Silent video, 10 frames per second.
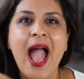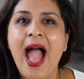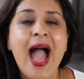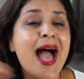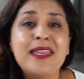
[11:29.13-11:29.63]

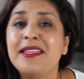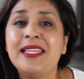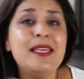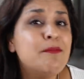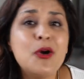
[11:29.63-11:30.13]
Had
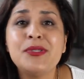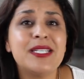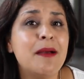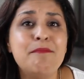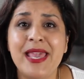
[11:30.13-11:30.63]
the
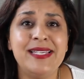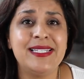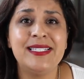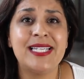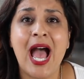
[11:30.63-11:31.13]
most
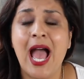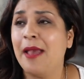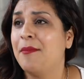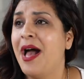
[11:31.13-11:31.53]
amazing time.